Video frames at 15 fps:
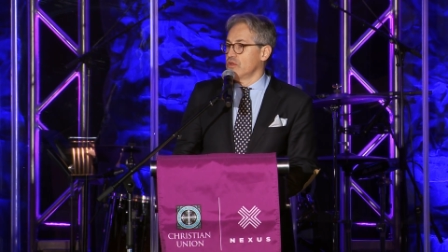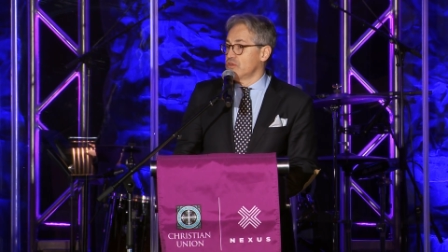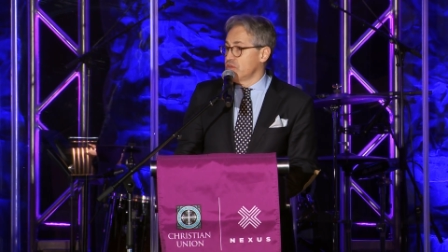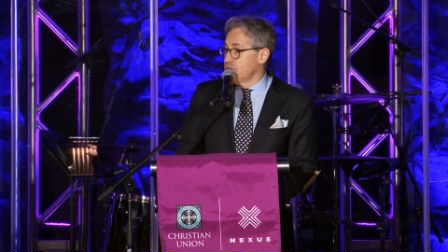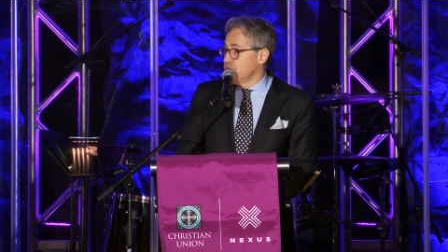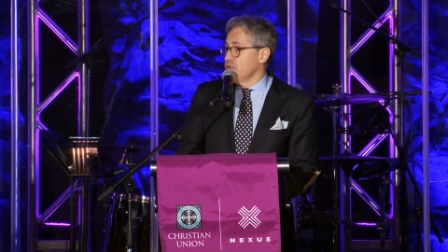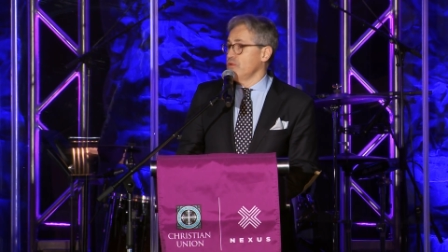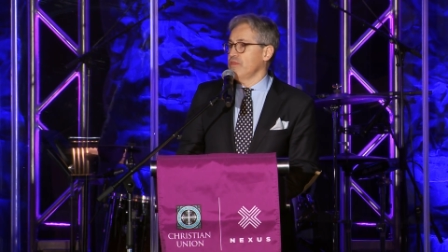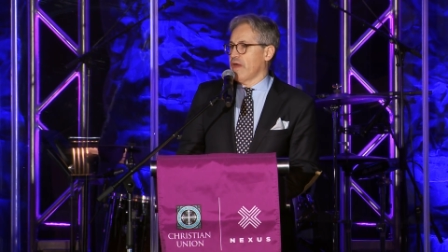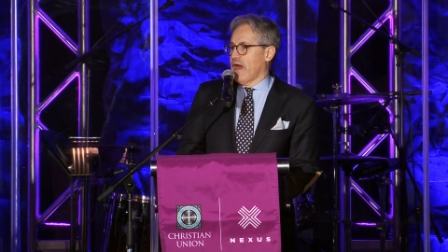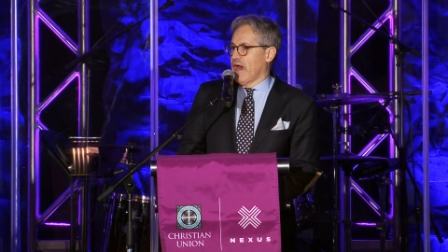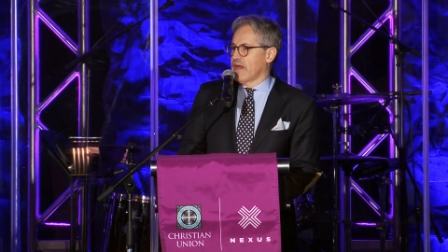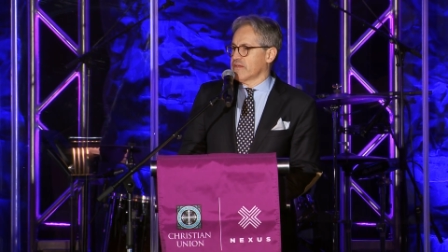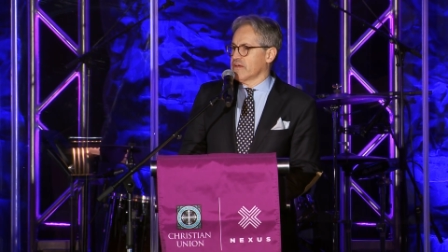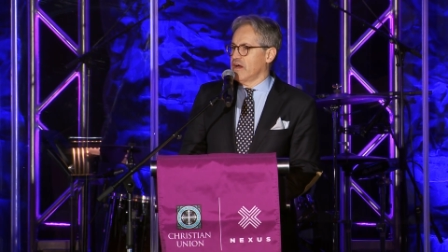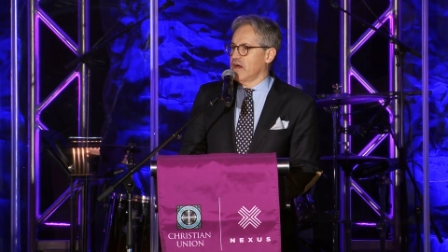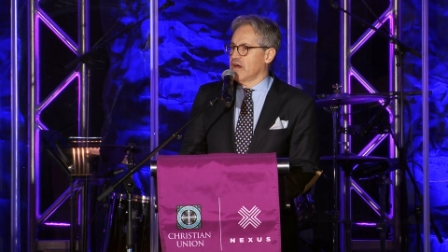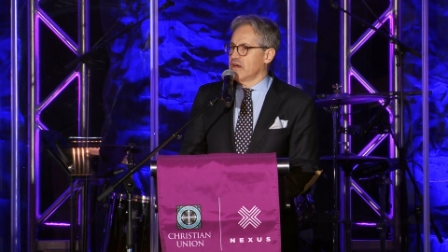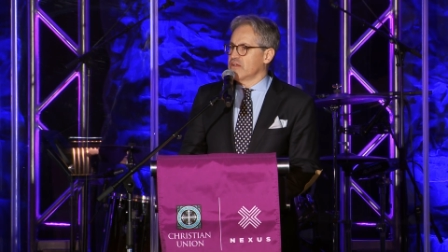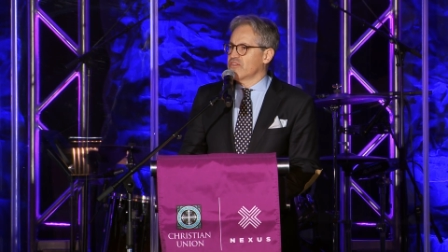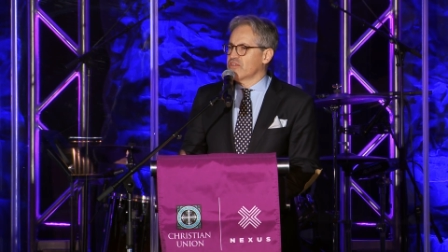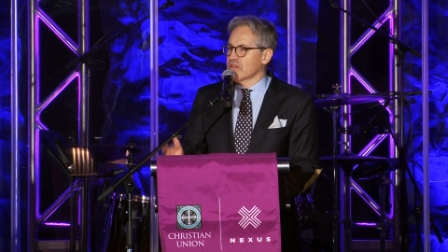to do that,
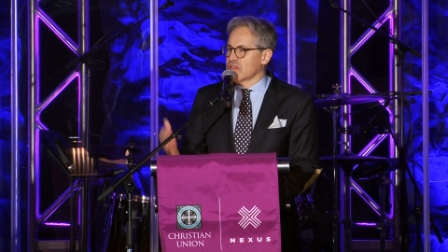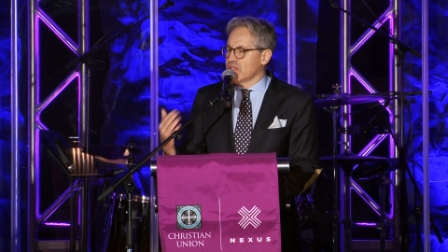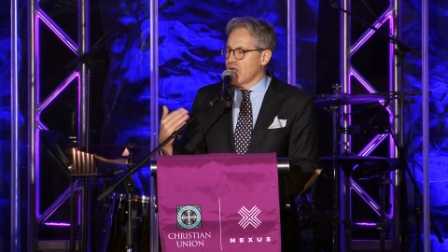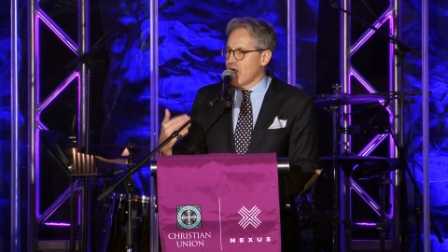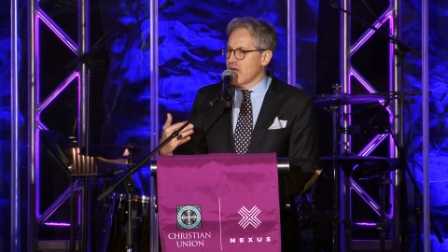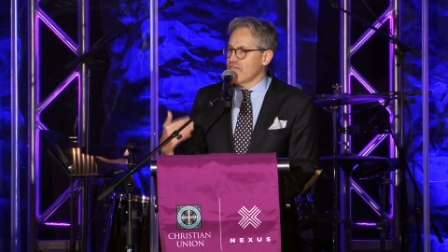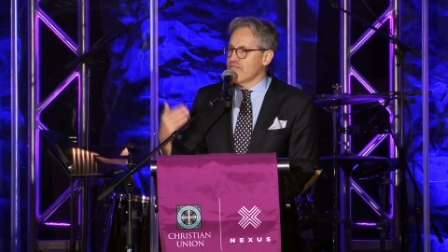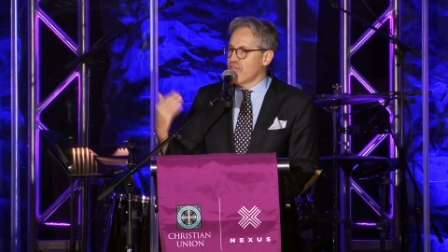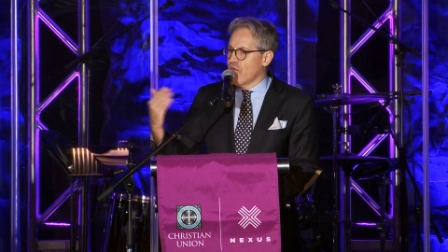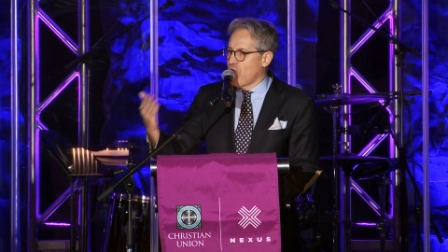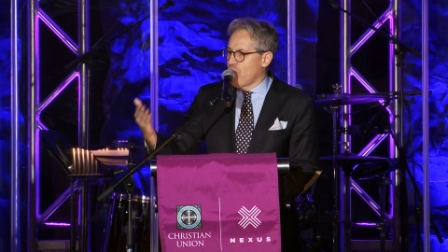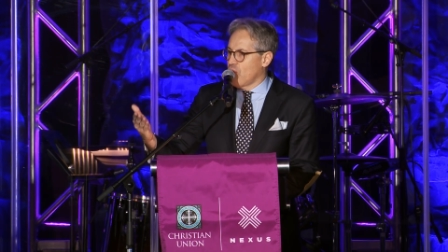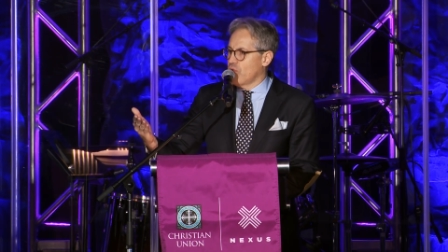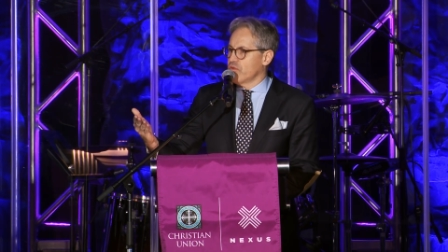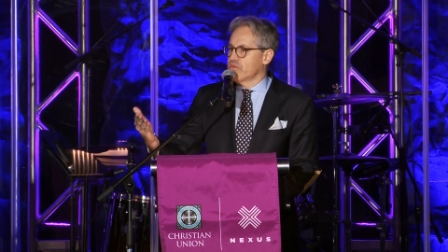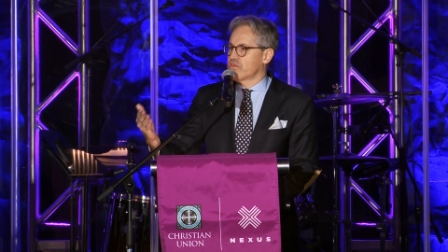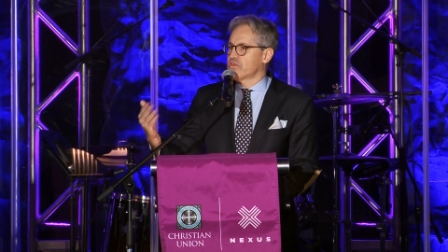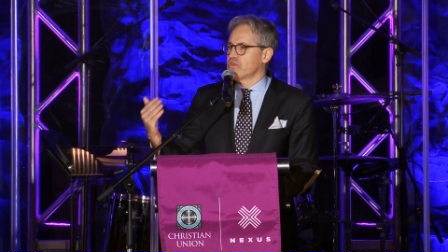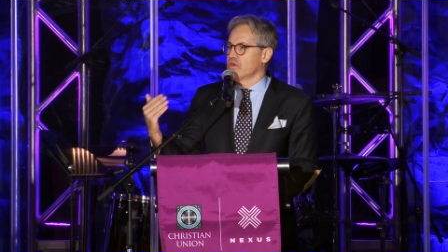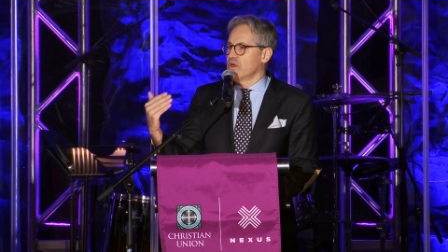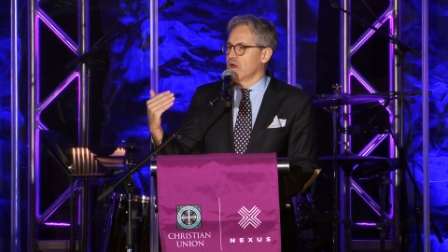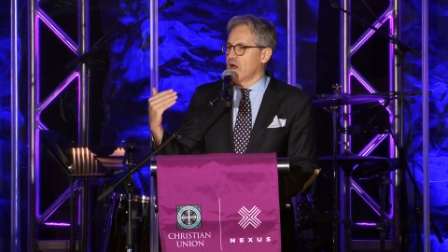uh, to love
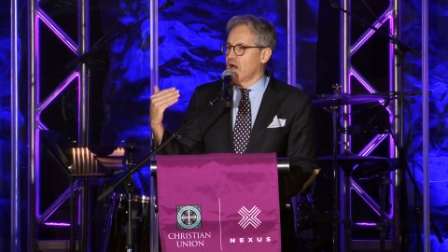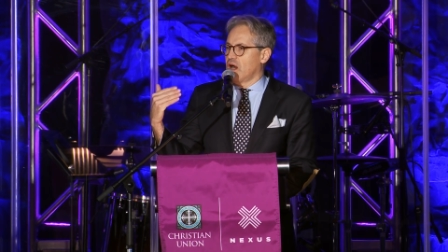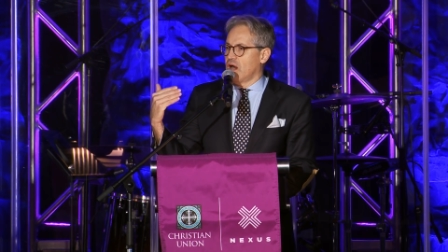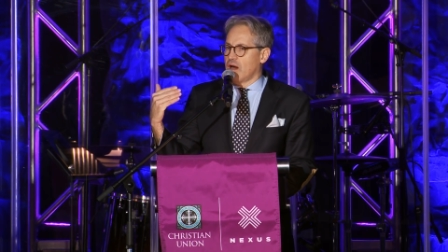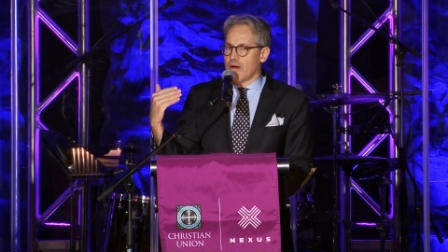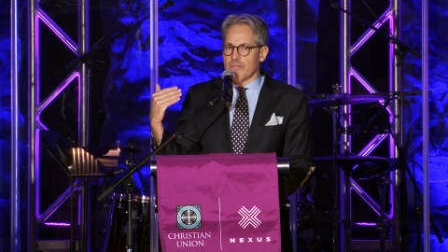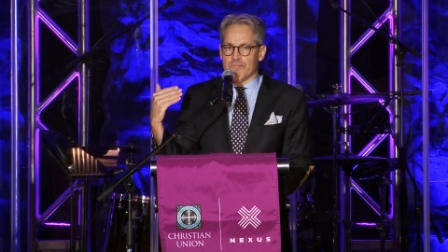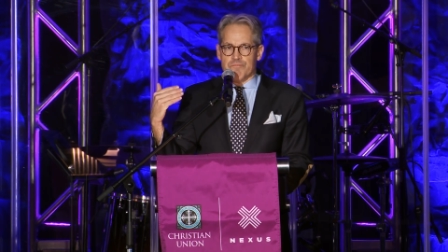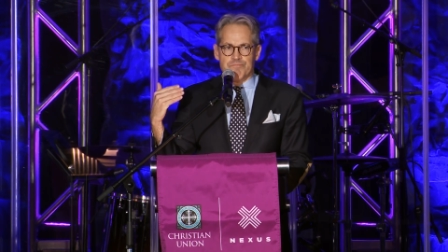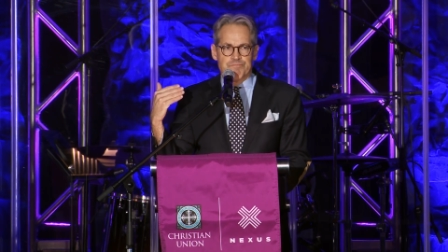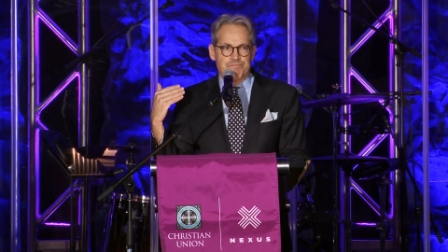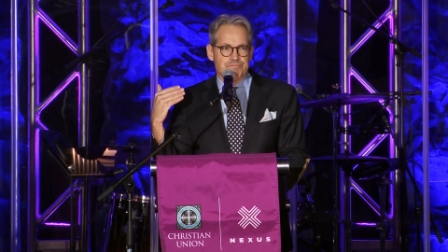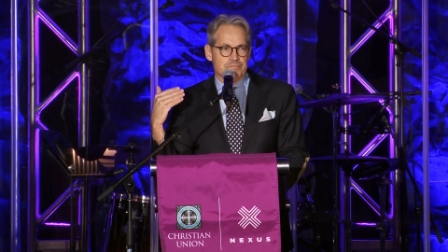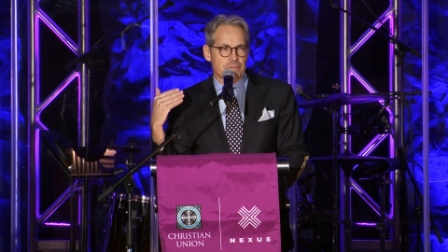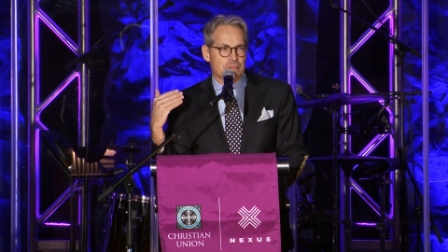those um,